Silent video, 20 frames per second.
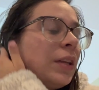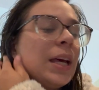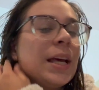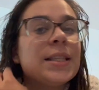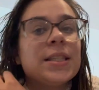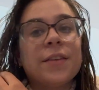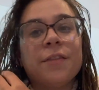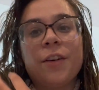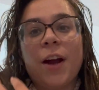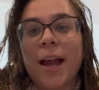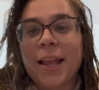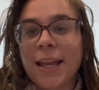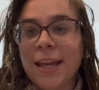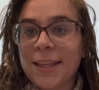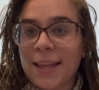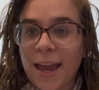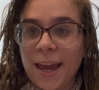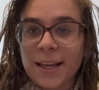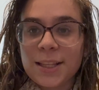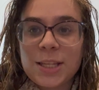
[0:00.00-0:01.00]
it's a Friday
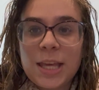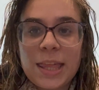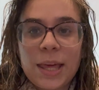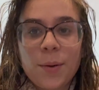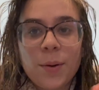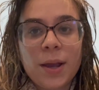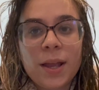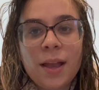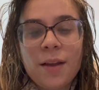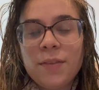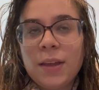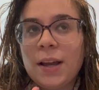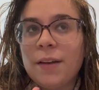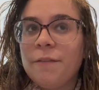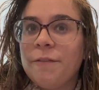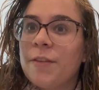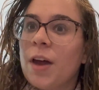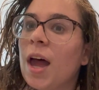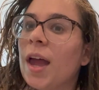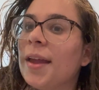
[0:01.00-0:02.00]
night, so I think we're gonna have like a
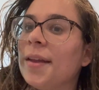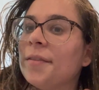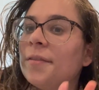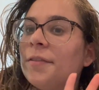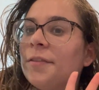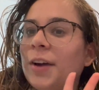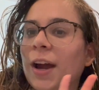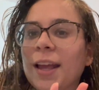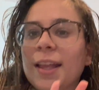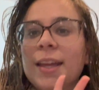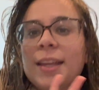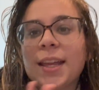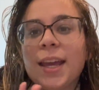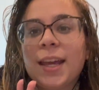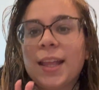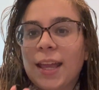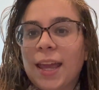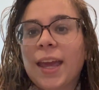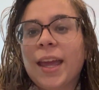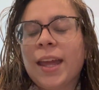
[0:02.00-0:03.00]
fun Friday
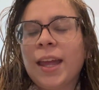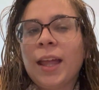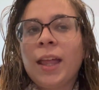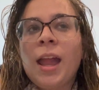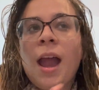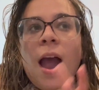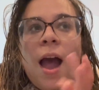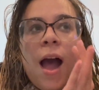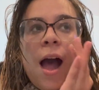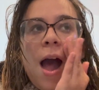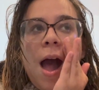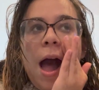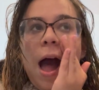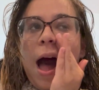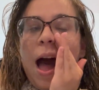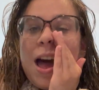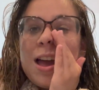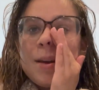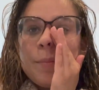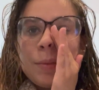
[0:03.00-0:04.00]
night in.
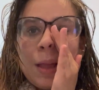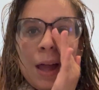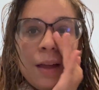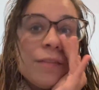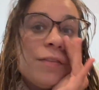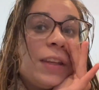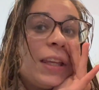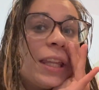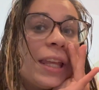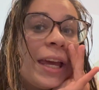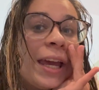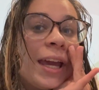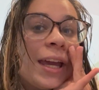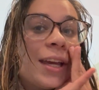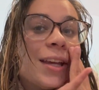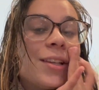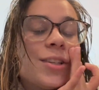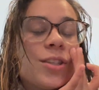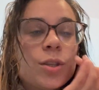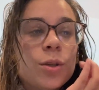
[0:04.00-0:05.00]
I am not
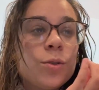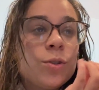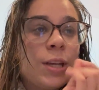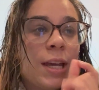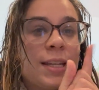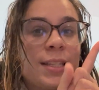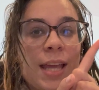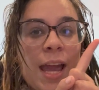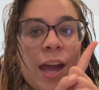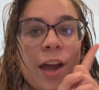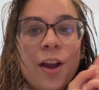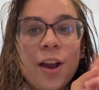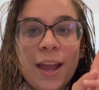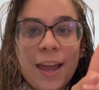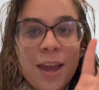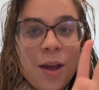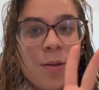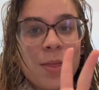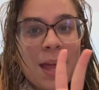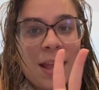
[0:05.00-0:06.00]
feeling socializing or
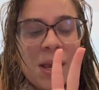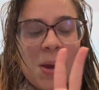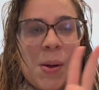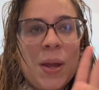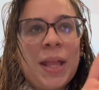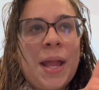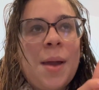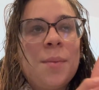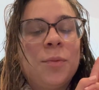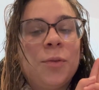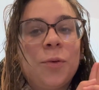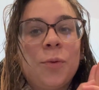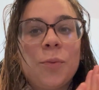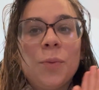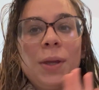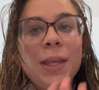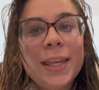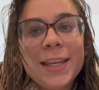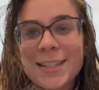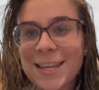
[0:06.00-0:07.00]
hanging out with anyone. I'm
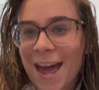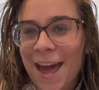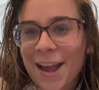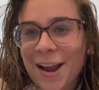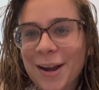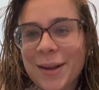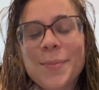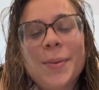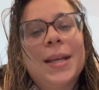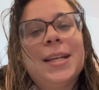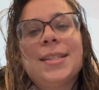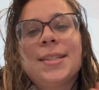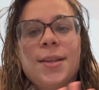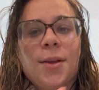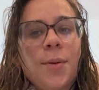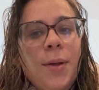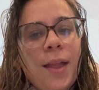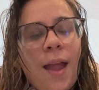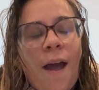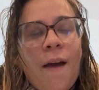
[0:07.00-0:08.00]
really tired, but I
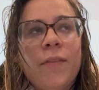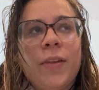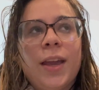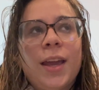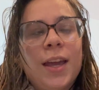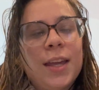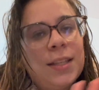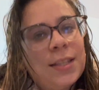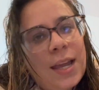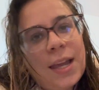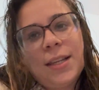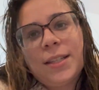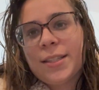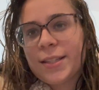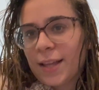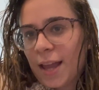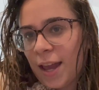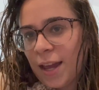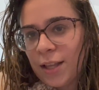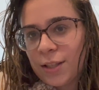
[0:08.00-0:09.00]
still wanna have like a nice
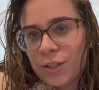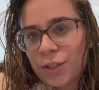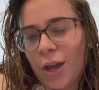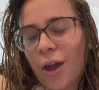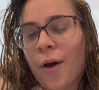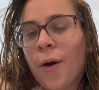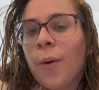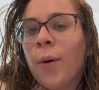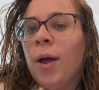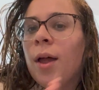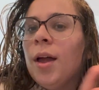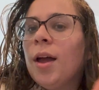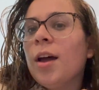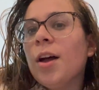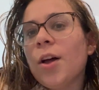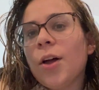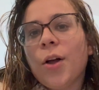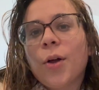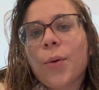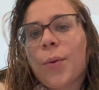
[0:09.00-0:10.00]
night. So
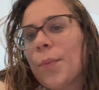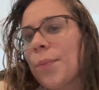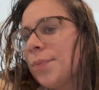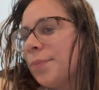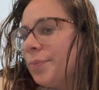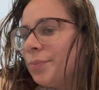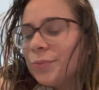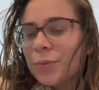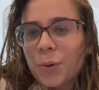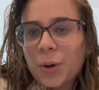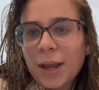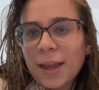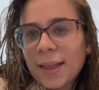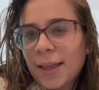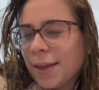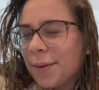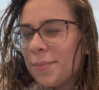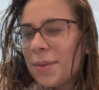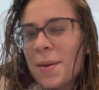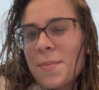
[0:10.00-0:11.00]
we're
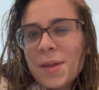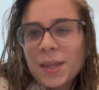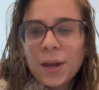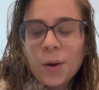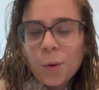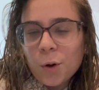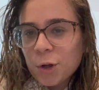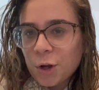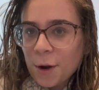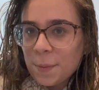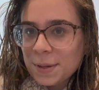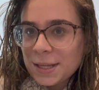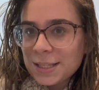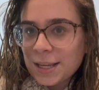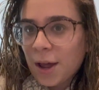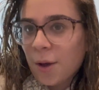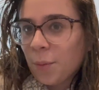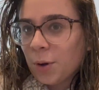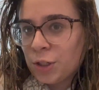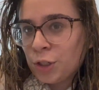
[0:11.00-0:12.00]
gonna maybe like order a pizza
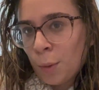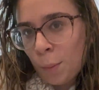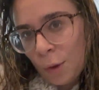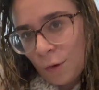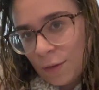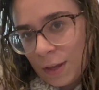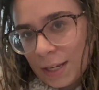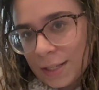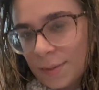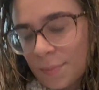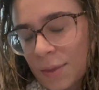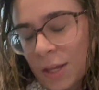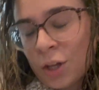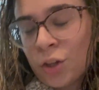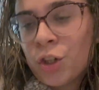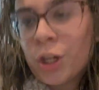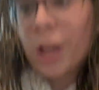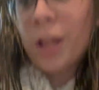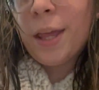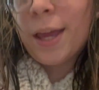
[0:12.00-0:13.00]
and watch a movie, something
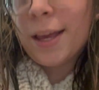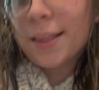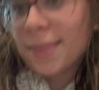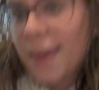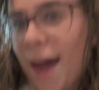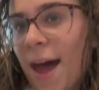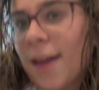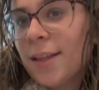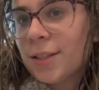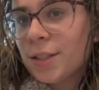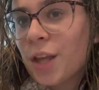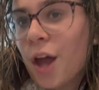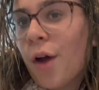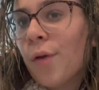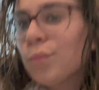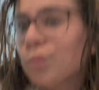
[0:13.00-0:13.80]
chill like that. So